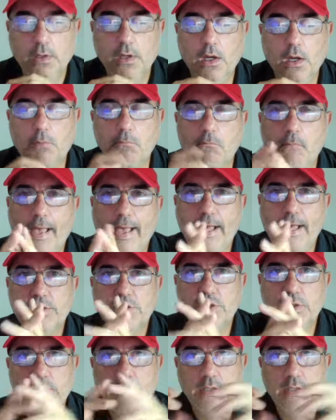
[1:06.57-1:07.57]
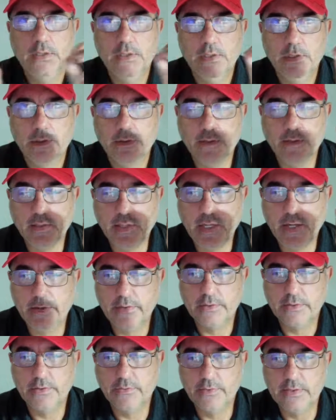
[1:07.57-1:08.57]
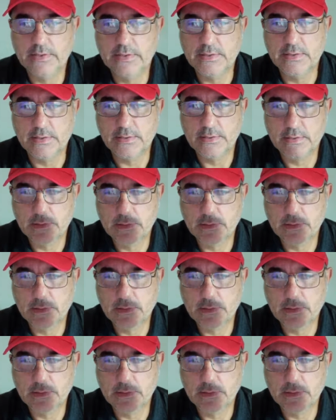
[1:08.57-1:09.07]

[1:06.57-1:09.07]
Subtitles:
imagine the characteristics,